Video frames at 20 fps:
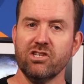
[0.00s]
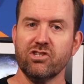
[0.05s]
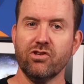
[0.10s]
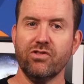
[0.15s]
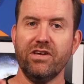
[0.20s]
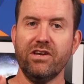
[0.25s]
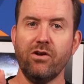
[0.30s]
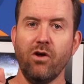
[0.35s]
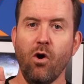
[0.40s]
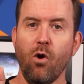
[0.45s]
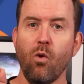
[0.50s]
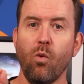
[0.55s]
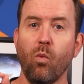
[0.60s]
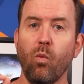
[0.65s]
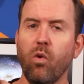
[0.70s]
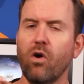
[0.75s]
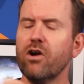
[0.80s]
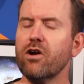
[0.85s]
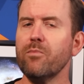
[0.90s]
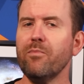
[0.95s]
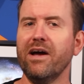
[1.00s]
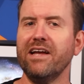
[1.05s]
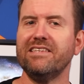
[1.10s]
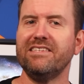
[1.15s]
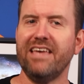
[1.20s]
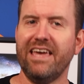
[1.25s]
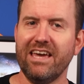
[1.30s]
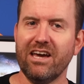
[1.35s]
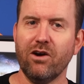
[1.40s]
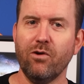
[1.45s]
So then what are my
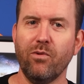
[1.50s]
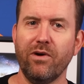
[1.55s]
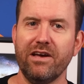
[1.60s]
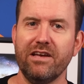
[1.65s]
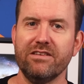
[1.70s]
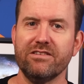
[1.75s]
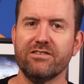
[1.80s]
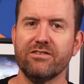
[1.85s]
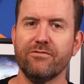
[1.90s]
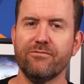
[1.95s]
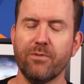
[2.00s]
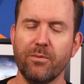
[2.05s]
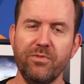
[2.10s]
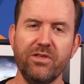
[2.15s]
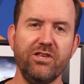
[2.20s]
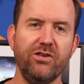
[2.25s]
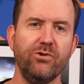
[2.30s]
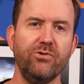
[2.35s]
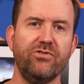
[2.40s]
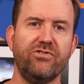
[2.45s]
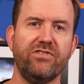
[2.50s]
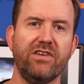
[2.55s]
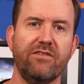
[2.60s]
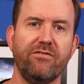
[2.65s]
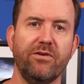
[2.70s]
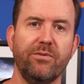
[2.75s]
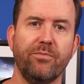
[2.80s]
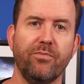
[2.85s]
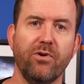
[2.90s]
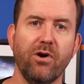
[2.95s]
takeaways from the
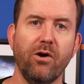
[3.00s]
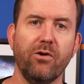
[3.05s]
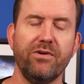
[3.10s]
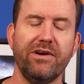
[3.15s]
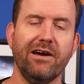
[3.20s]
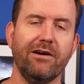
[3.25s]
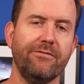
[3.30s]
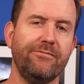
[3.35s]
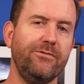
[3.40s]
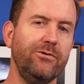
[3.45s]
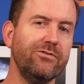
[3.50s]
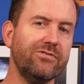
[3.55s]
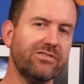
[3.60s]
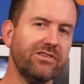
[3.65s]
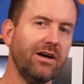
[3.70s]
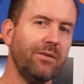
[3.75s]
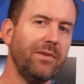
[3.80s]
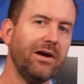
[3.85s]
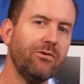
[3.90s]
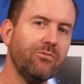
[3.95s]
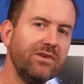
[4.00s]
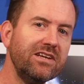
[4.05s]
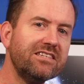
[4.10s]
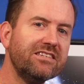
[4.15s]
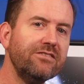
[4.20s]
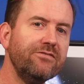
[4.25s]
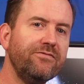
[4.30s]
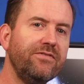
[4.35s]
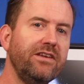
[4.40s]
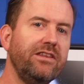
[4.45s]
U7 Pro? Now, if you saw my
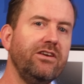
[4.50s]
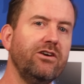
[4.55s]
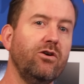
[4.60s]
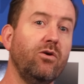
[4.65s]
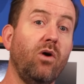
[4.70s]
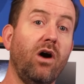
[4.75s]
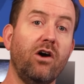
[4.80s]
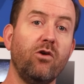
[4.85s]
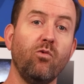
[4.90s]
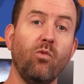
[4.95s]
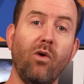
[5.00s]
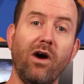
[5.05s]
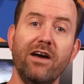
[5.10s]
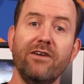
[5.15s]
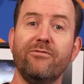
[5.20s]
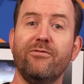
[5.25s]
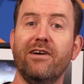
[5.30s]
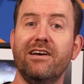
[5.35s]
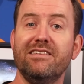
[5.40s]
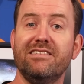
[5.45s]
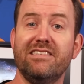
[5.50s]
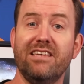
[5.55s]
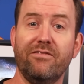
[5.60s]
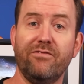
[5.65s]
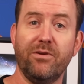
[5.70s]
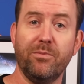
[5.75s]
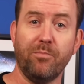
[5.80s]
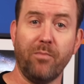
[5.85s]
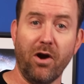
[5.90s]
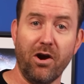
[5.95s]
recent video on Wi-Fi
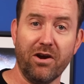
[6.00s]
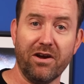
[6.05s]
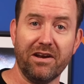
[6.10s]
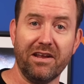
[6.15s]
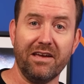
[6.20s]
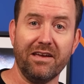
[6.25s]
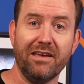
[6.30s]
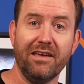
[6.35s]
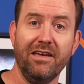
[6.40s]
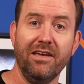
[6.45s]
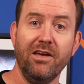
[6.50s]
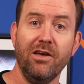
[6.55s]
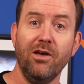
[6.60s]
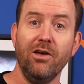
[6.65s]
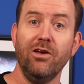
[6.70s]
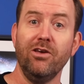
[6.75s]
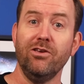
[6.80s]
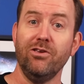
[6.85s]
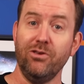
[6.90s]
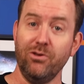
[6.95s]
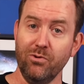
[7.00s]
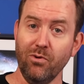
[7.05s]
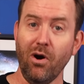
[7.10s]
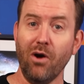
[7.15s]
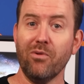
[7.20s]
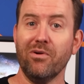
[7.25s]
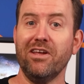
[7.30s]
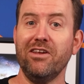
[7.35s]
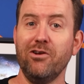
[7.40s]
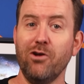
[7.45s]
7 marketing, you
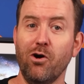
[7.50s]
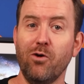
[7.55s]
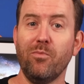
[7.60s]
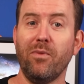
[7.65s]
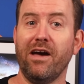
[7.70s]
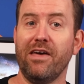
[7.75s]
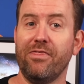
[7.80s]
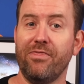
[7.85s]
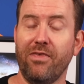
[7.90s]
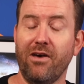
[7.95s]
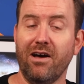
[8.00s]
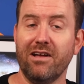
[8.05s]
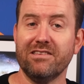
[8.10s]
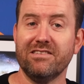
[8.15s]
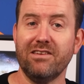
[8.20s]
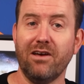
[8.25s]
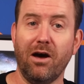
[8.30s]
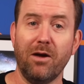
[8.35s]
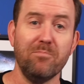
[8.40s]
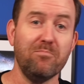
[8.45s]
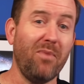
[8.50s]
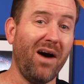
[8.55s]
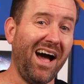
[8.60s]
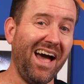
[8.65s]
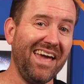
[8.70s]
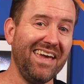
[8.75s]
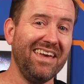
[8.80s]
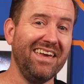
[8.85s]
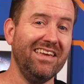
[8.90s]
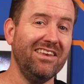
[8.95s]
already know my thoughts on
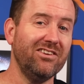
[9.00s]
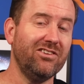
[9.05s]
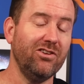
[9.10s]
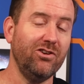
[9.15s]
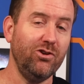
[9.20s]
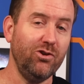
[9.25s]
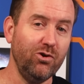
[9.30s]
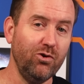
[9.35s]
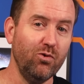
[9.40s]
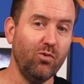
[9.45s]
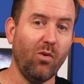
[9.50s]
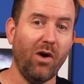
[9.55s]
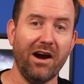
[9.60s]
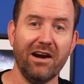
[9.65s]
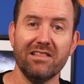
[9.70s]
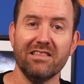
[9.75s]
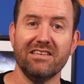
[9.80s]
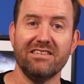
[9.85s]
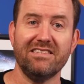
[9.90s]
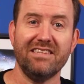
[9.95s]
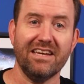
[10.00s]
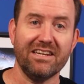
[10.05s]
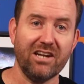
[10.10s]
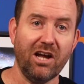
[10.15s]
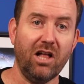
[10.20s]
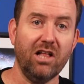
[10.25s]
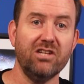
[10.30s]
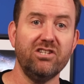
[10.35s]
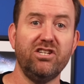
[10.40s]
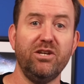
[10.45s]
buying into new wireless
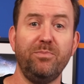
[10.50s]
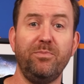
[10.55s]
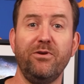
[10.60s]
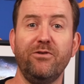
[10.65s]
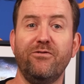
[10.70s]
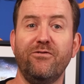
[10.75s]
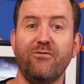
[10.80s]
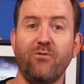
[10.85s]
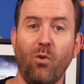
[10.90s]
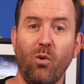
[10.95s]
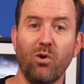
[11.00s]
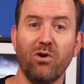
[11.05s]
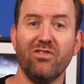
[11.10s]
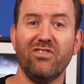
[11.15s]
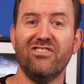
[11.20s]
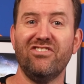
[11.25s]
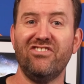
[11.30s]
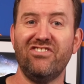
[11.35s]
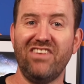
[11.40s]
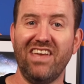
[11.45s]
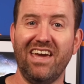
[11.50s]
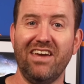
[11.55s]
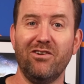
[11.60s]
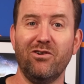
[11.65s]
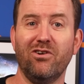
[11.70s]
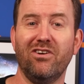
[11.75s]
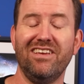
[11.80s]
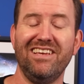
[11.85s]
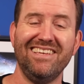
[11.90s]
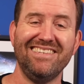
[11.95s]
technology before the
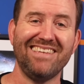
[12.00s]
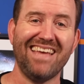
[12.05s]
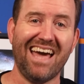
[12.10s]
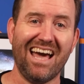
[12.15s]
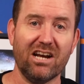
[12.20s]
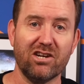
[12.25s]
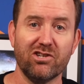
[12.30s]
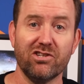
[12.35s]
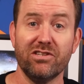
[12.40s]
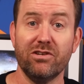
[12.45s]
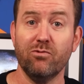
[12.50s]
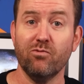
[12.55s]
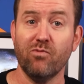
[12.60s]
standard is actually